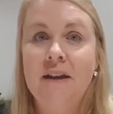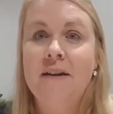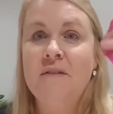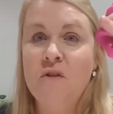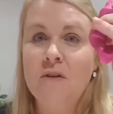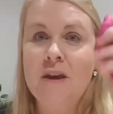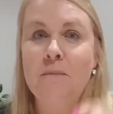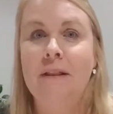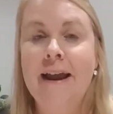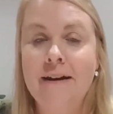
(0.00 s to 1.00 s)
If you think
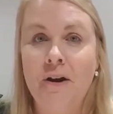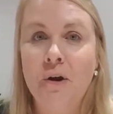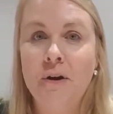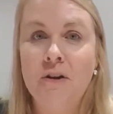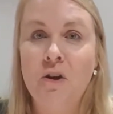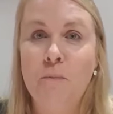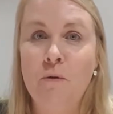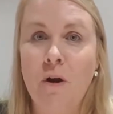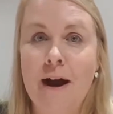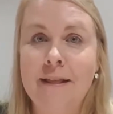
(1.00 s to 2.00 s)
Play-Doh, you'd be
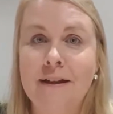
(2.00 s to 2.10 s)
right.